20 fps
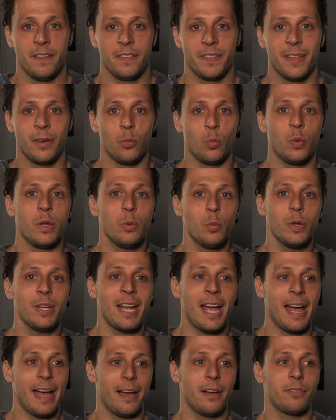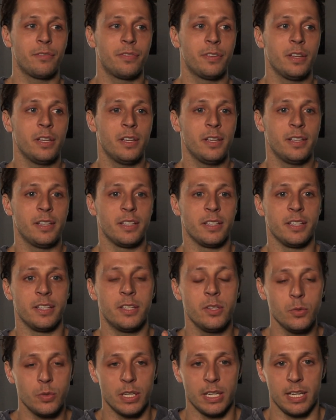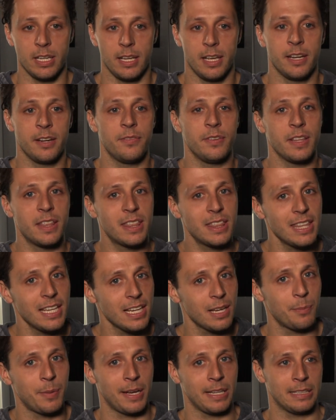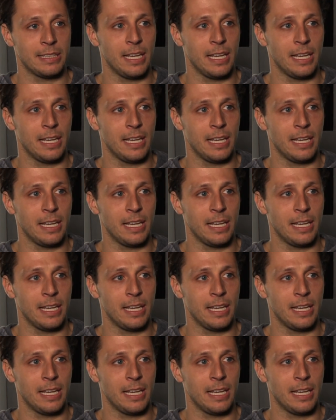that we would have unity. And if you think about